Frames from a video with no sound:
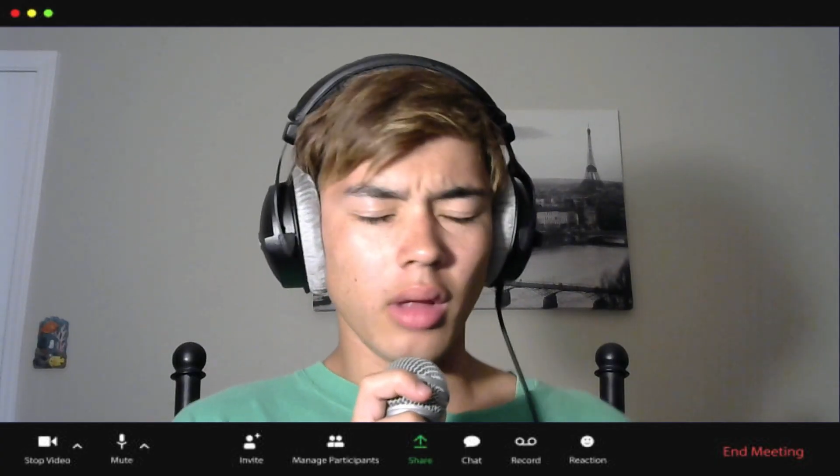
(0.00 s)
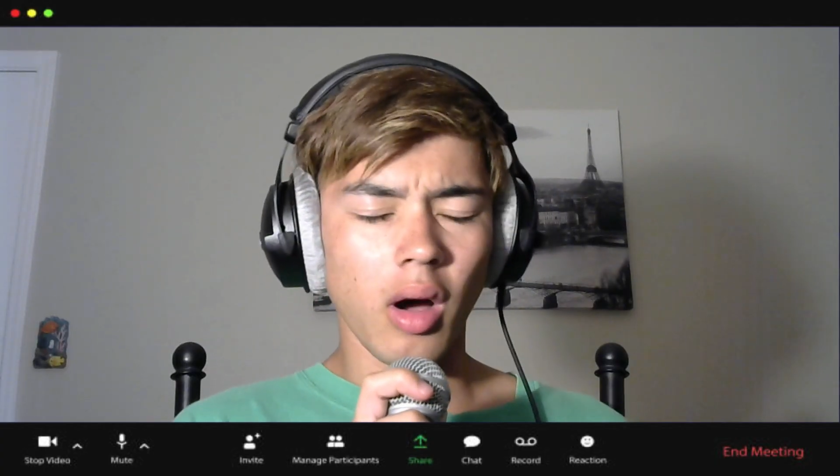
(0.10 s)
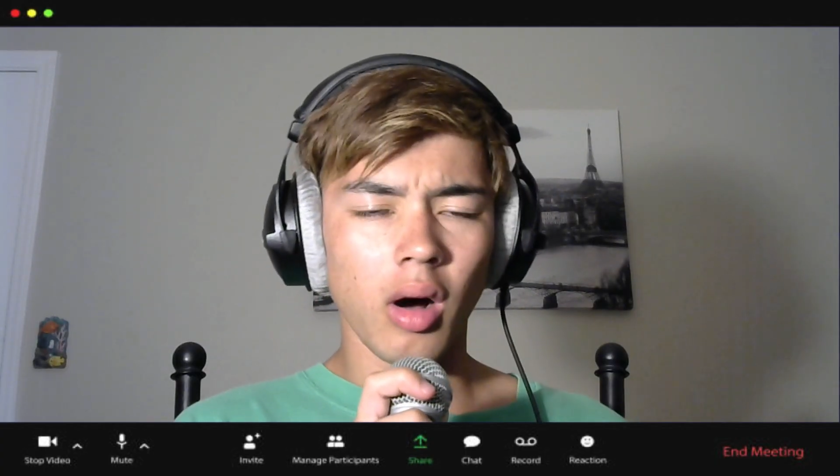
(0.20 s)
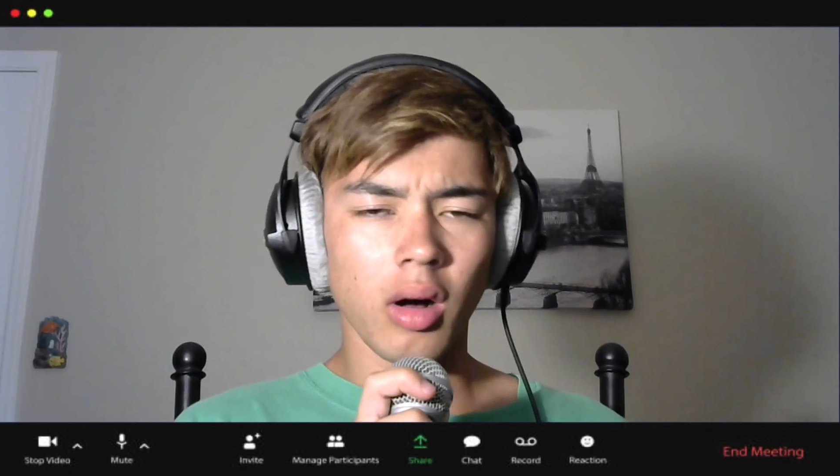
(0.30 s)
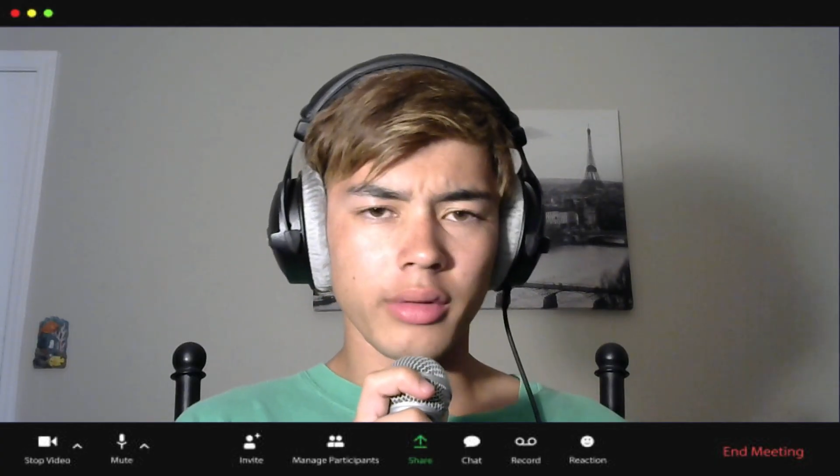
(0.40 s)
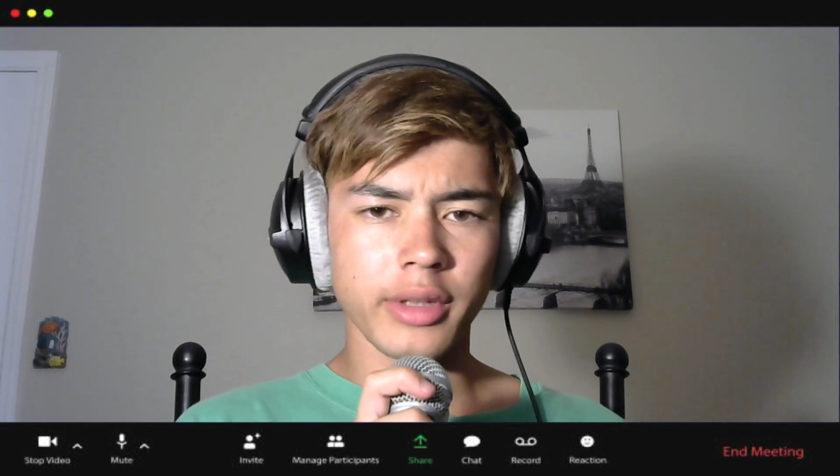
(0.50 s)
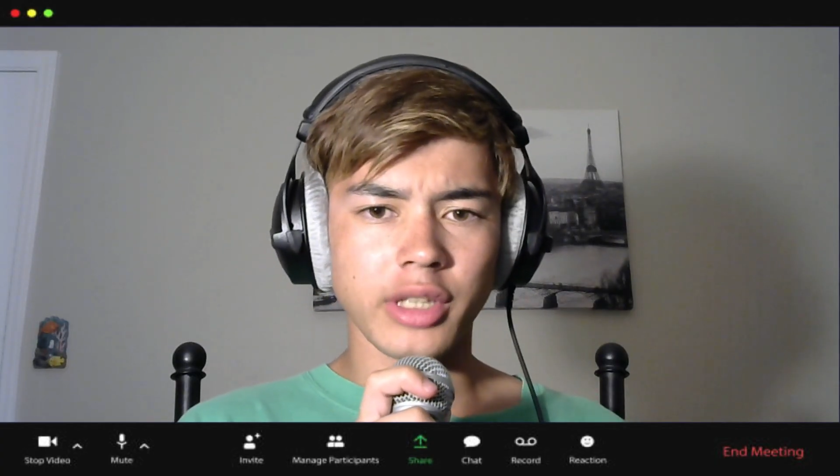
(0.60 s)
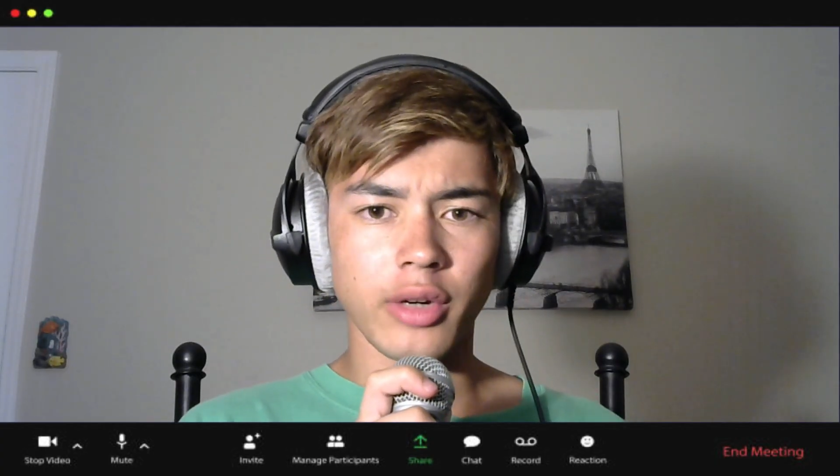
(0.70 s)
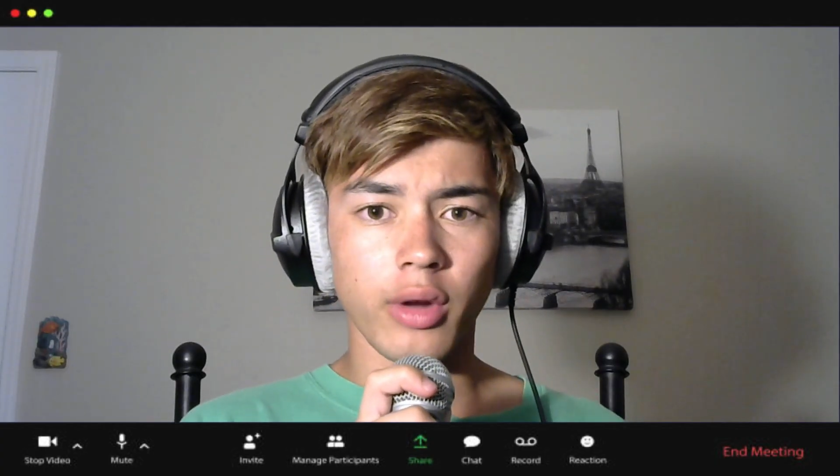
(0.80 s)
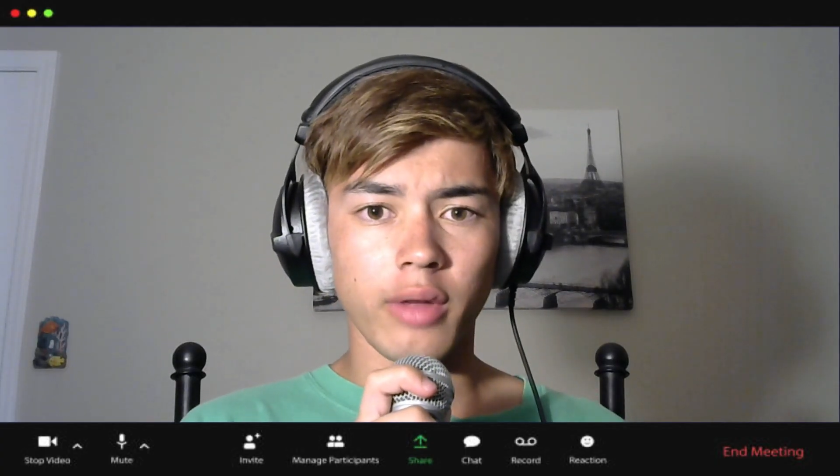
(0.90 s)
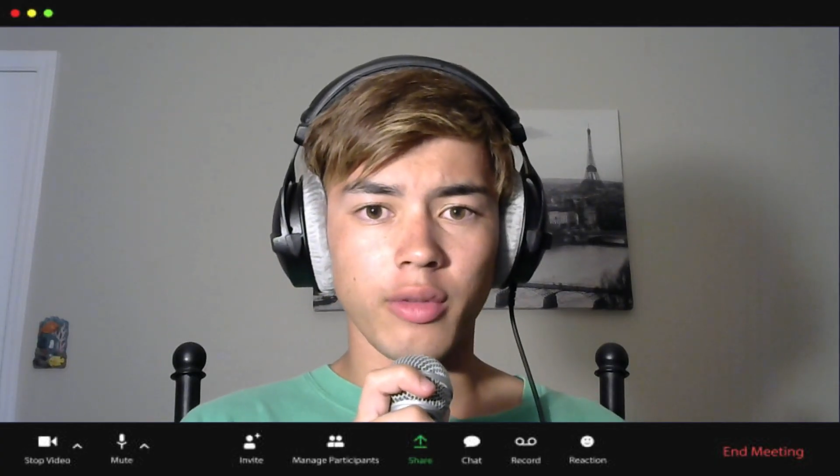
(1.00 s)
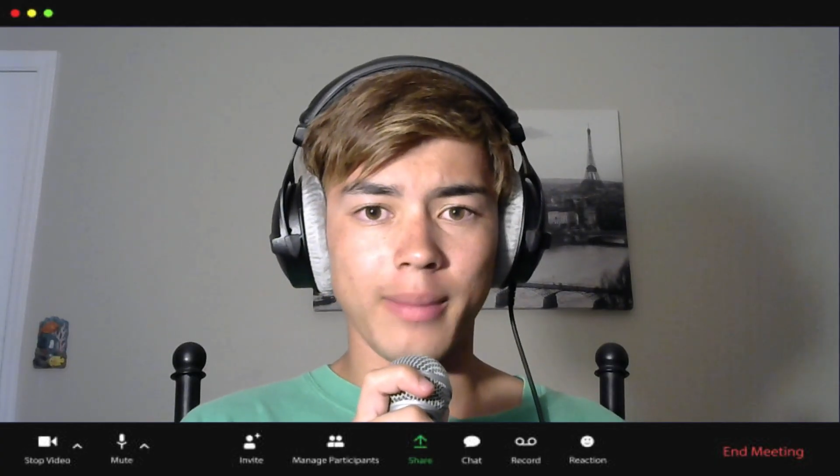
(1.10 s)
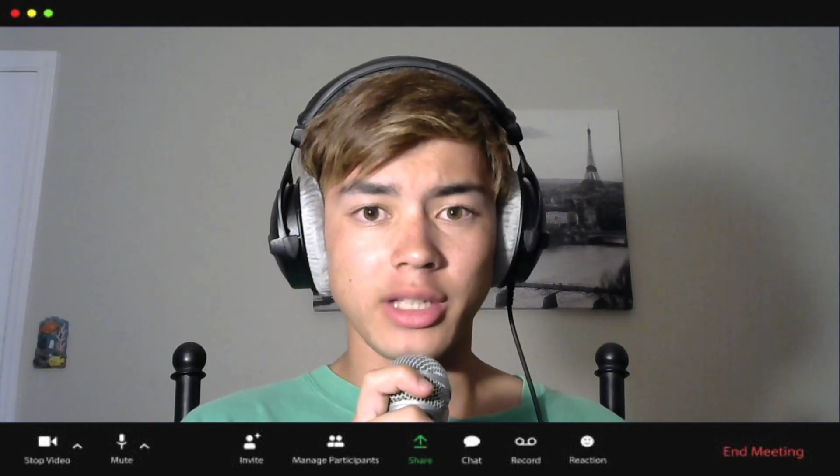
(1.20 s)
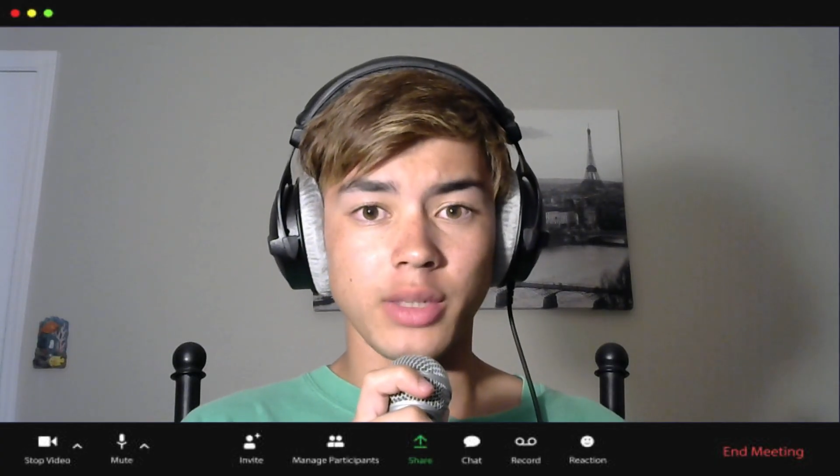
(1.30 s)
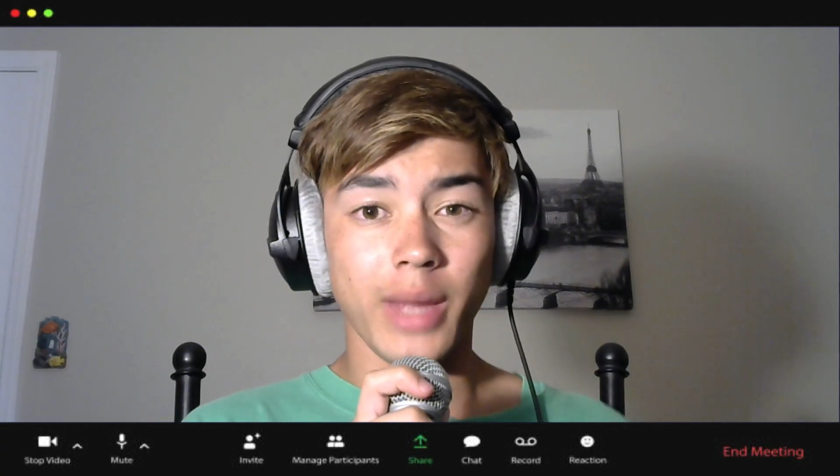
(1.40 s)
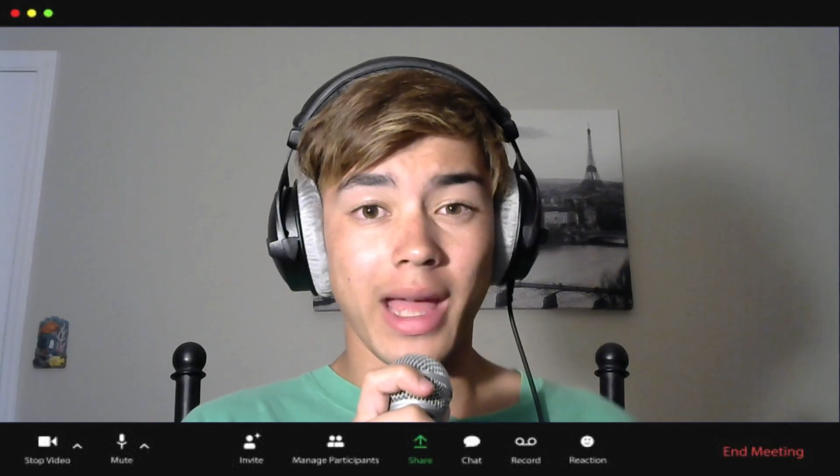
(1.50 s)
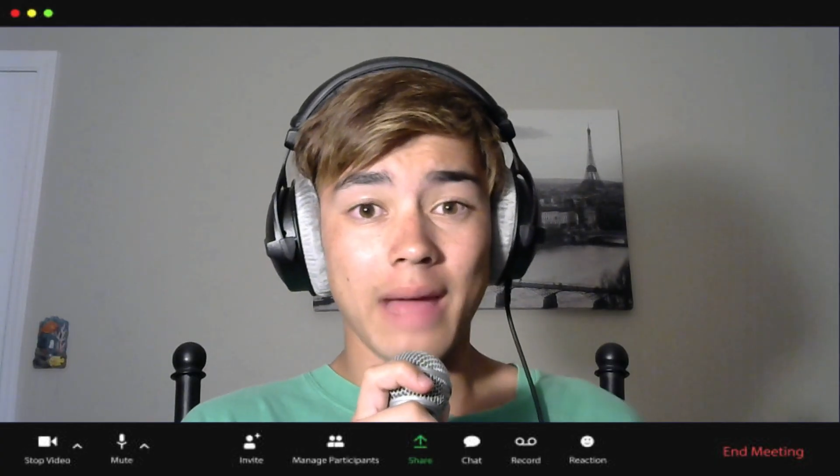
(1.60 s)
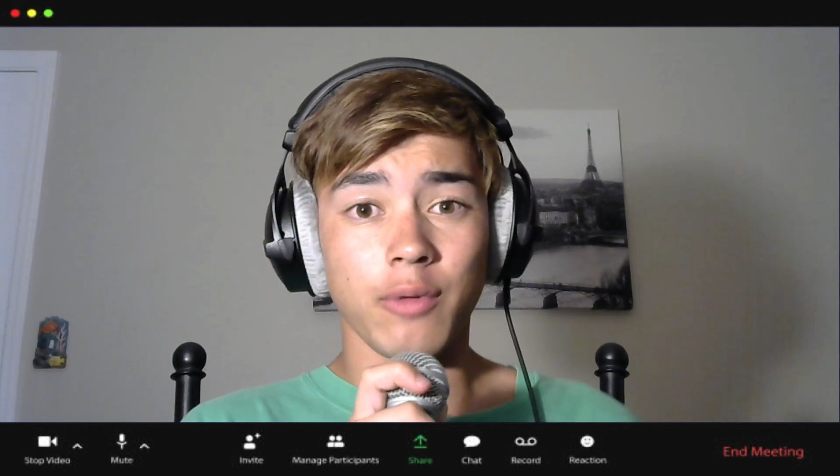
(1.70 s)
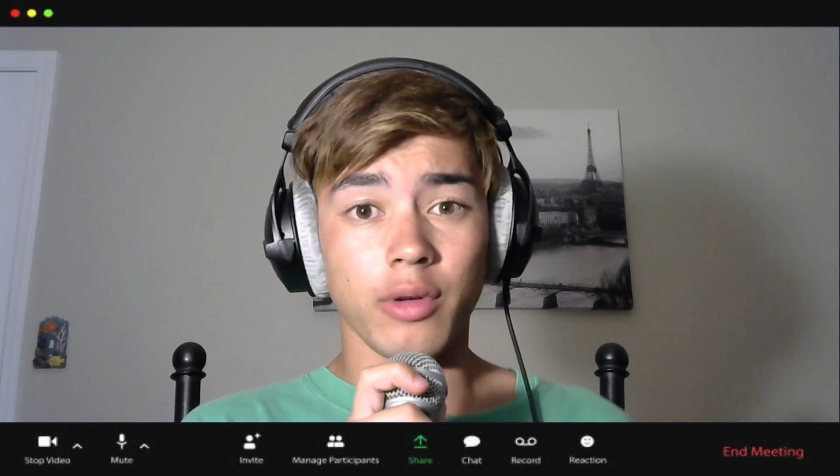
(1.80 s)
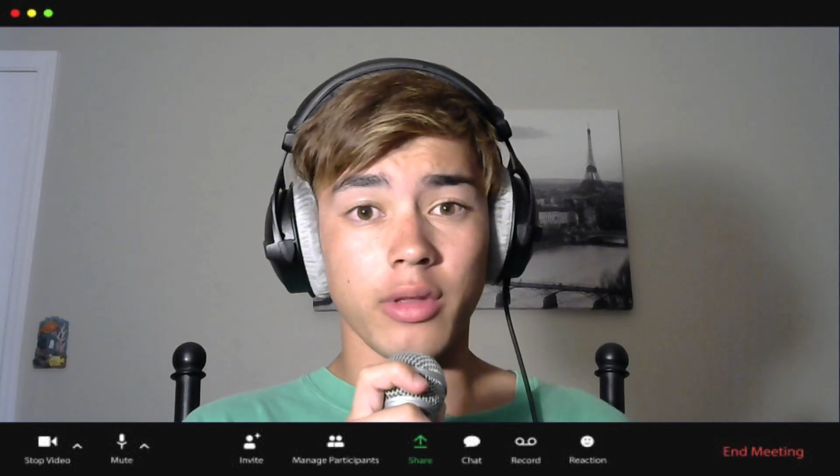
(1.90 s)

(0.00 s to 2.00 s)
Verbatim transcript: all the general information we have for